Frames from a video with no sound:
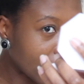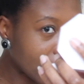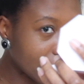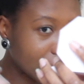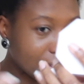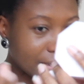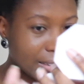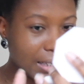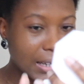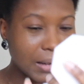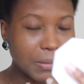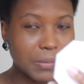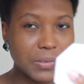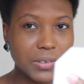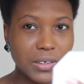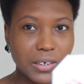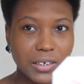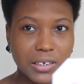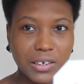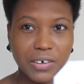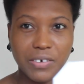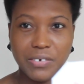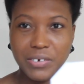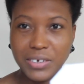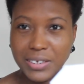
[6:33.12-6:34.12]
It's
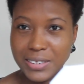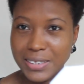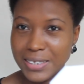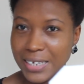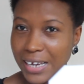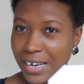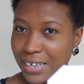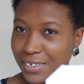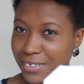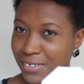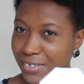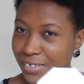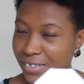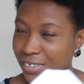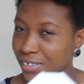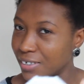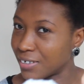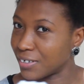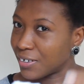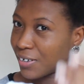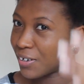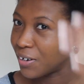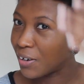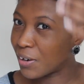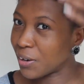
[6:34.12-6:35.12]
absolutely fantastic. I
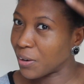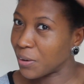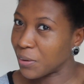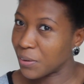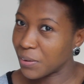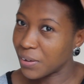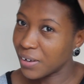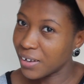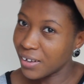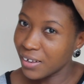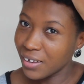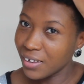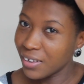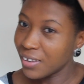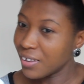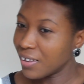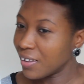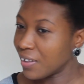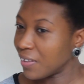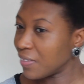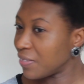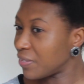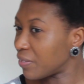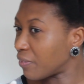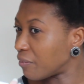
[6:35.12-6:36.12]
don't know,
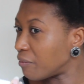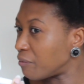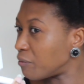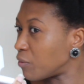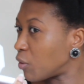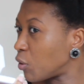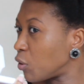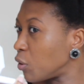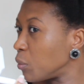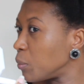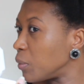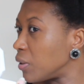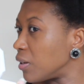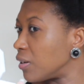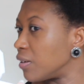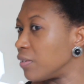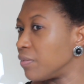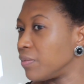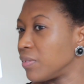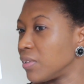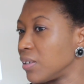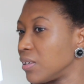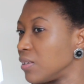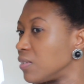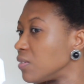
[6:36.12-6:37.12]
the formula
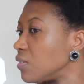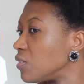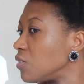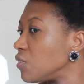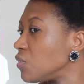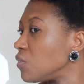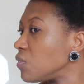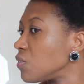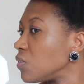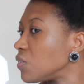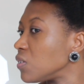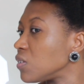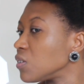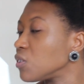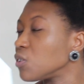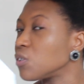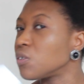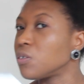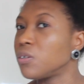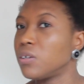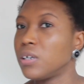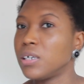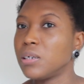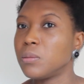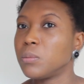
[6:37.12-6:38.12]
of this is just
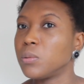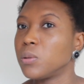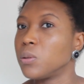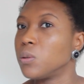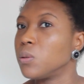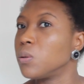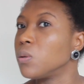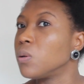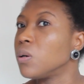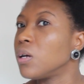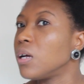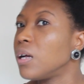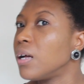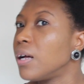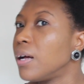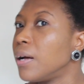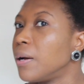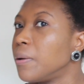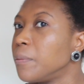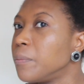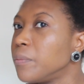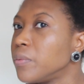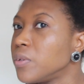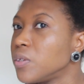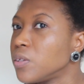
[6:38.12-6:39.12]
incredible.
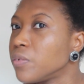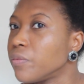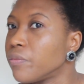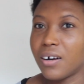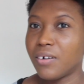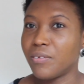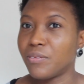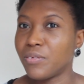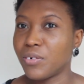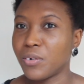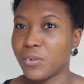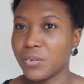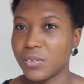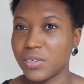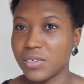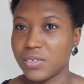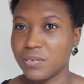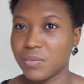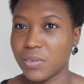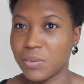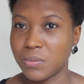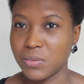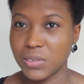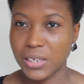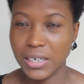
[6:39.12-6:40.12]
It's can't fault this
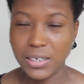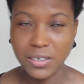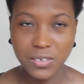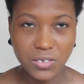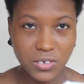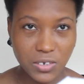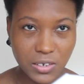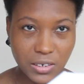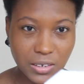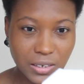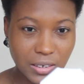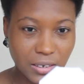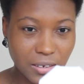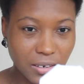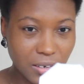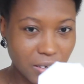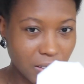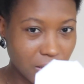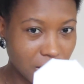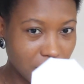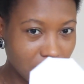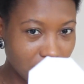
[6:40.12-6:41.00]
foundation.